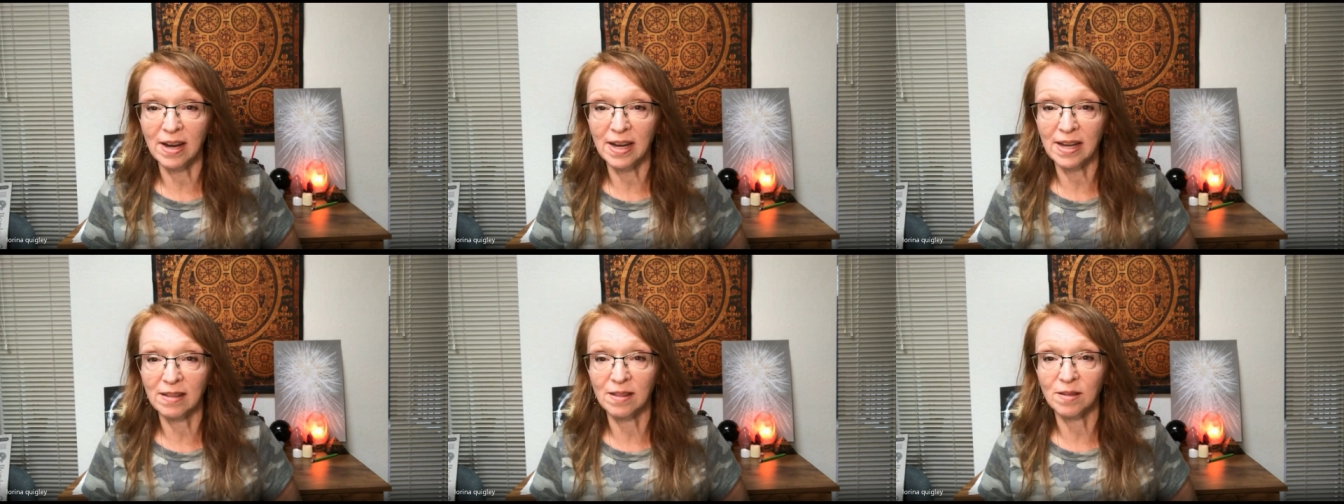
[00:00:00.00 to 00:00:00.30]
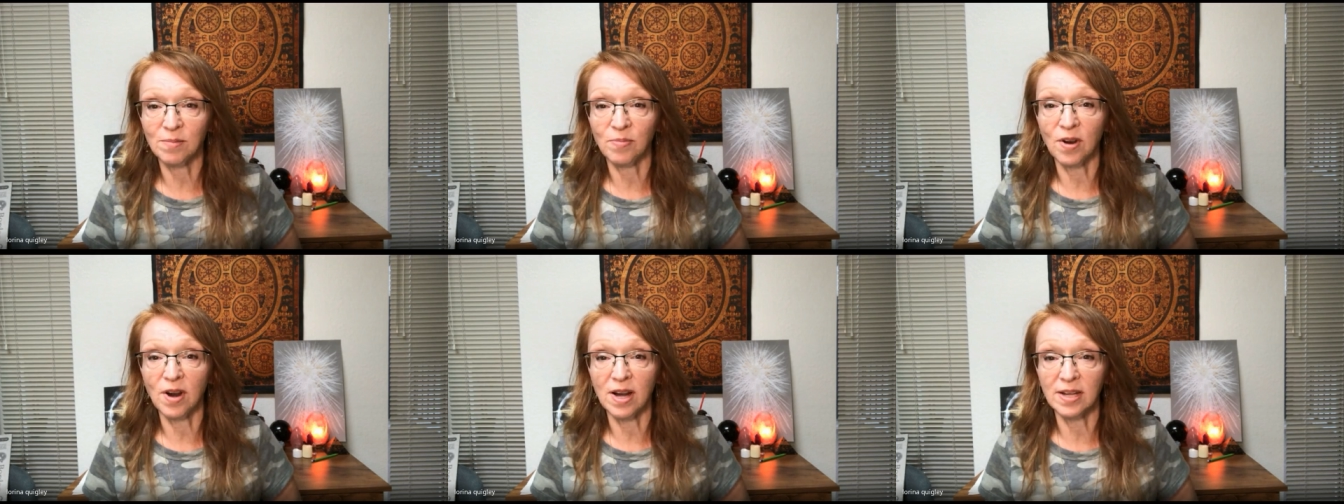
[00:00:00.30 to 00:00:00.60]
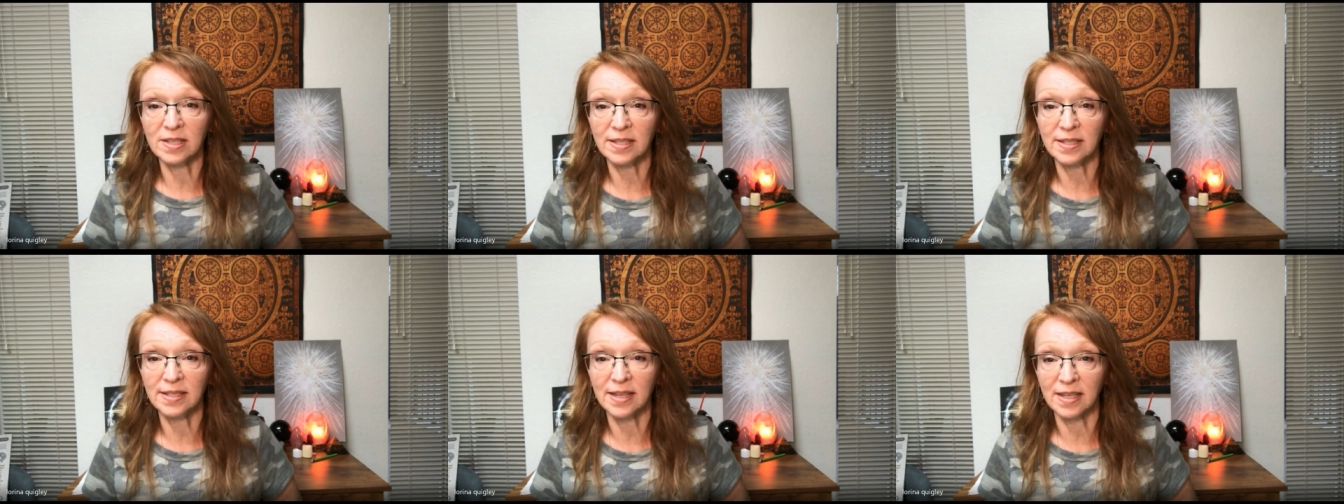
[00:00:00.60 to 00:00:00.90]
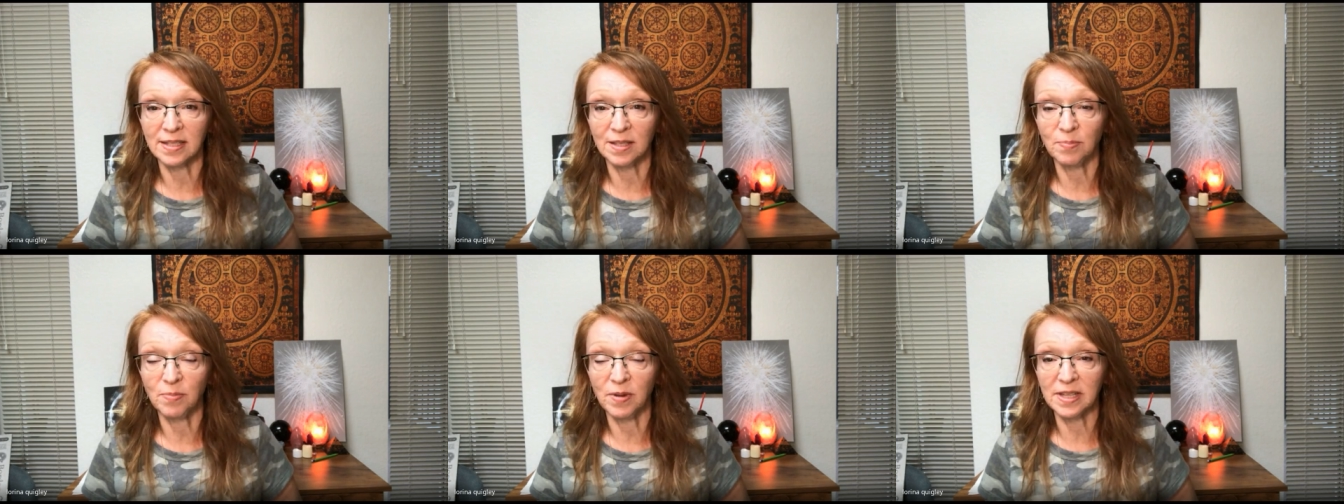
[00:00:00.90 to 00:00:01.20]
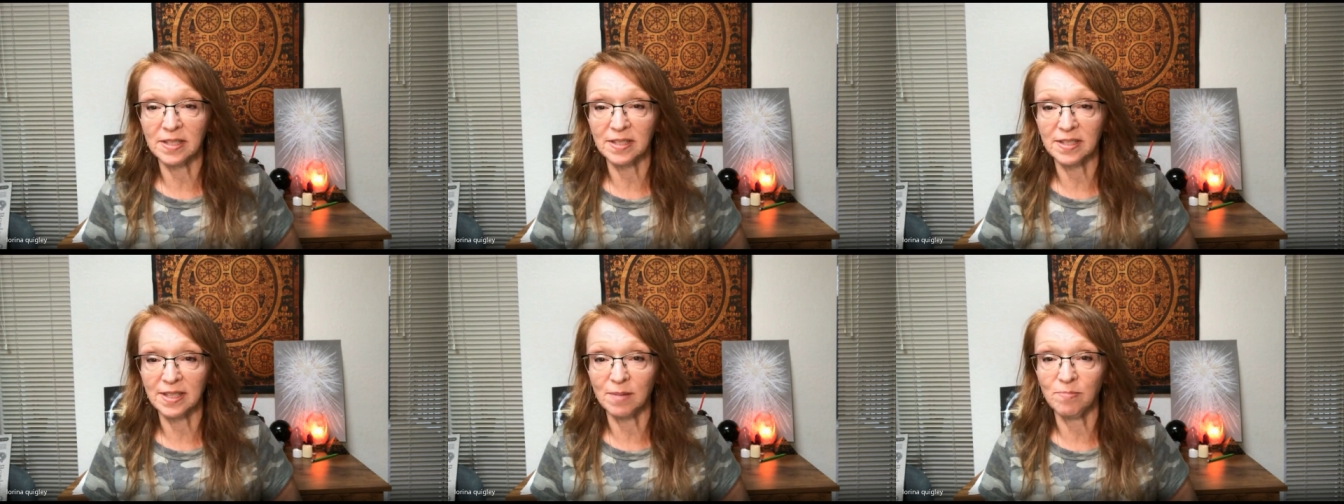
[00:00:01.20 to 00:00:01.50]
in the process. But
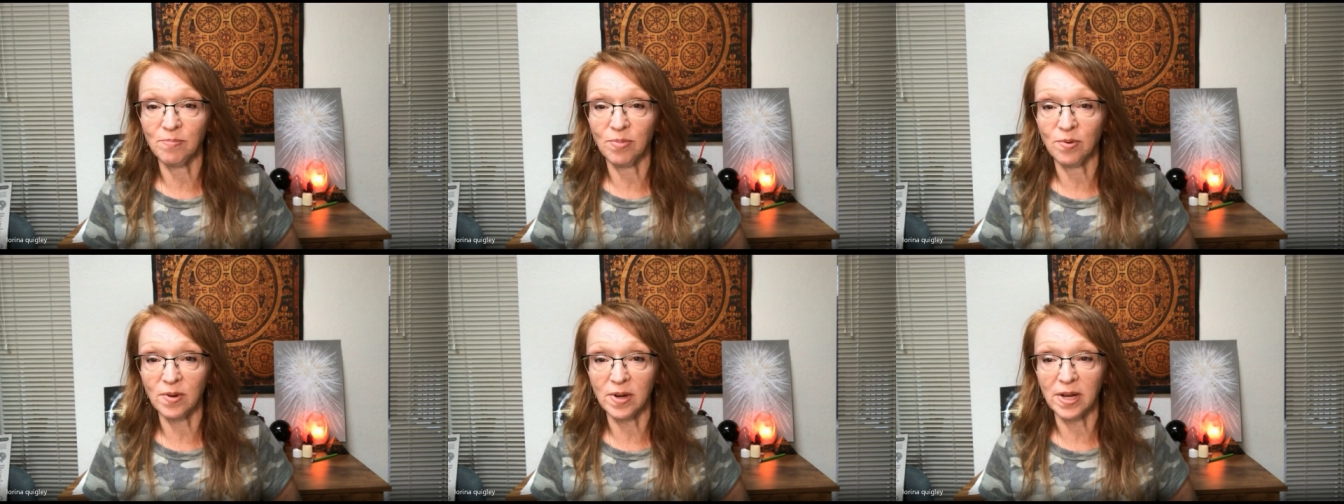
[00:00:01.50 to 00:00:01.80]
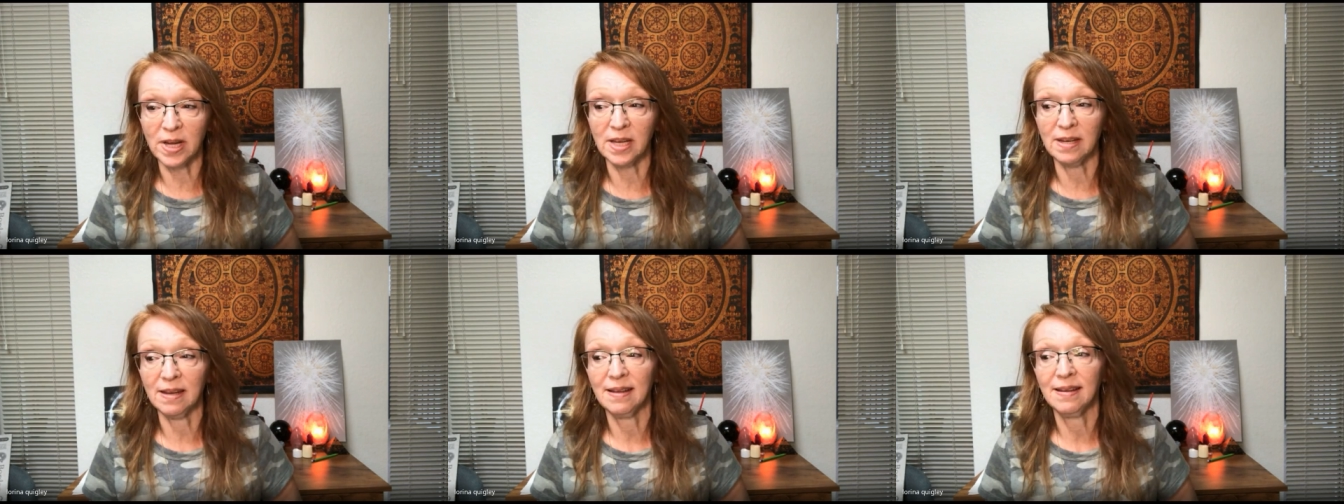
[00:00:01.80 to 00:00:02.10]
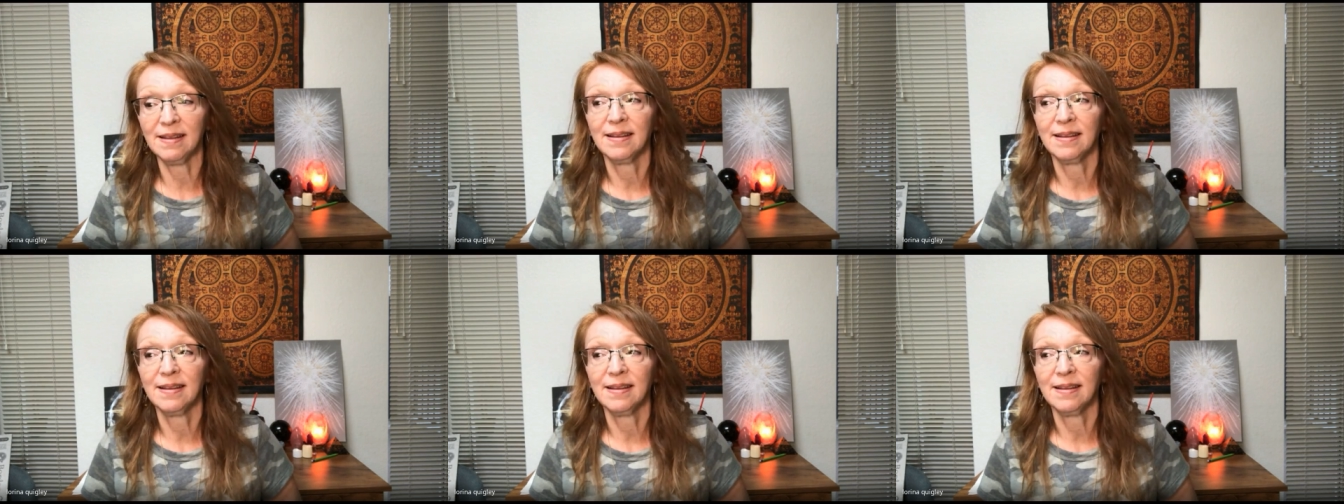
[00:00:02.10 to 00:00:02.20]
at some point,